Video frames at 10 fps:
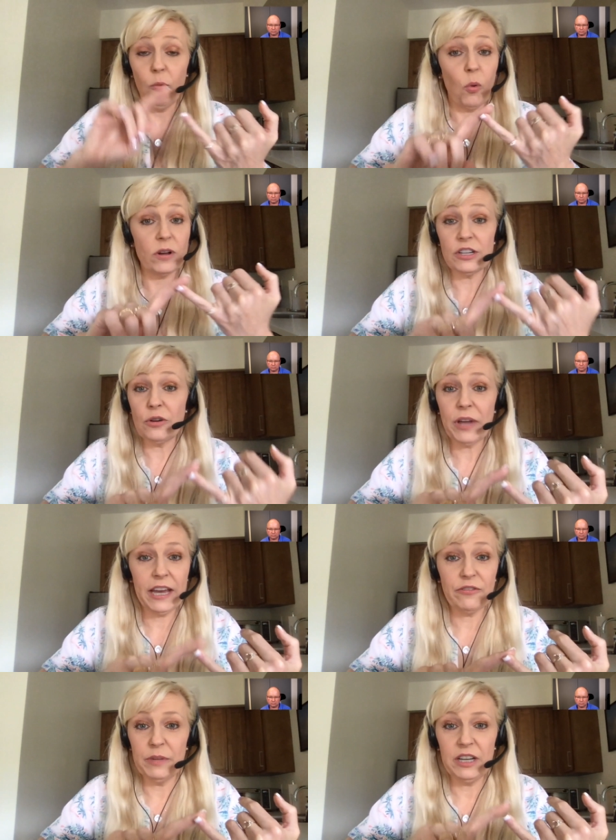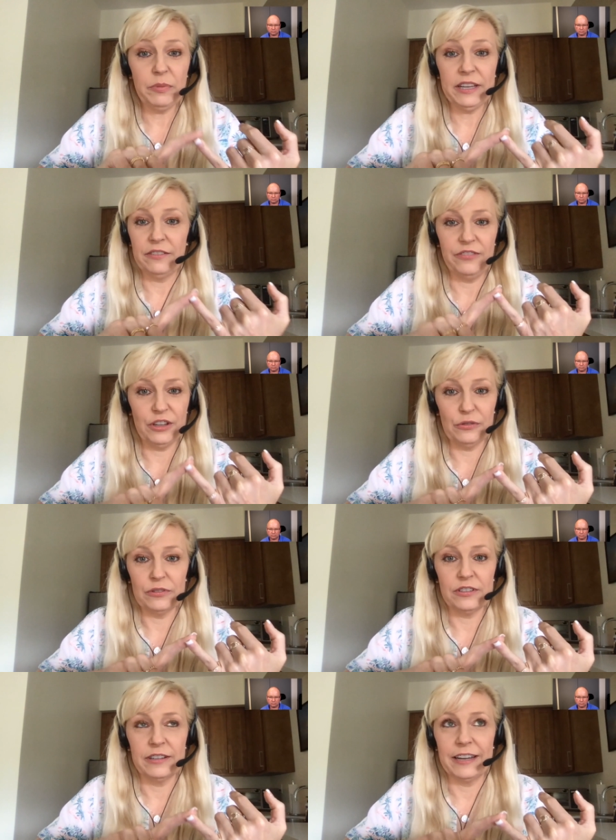it wasn't okay for me to be
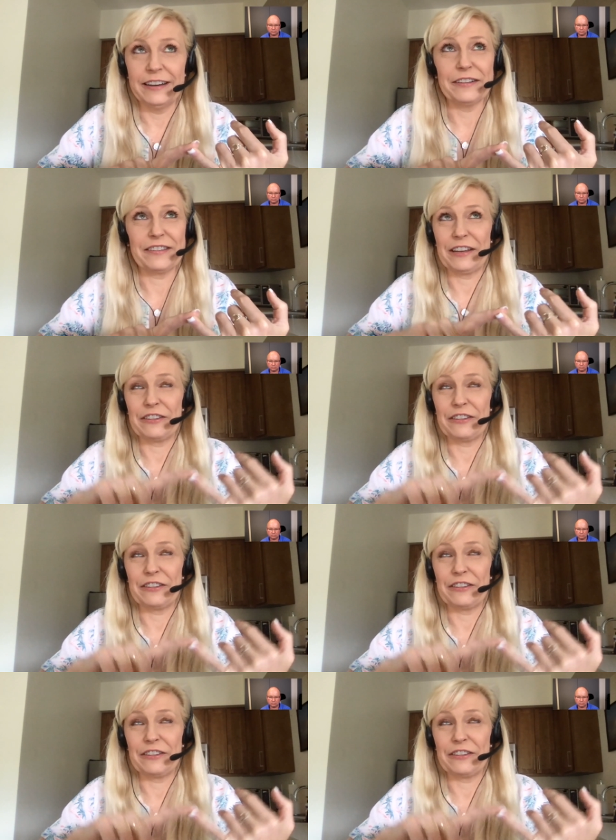confused. And it's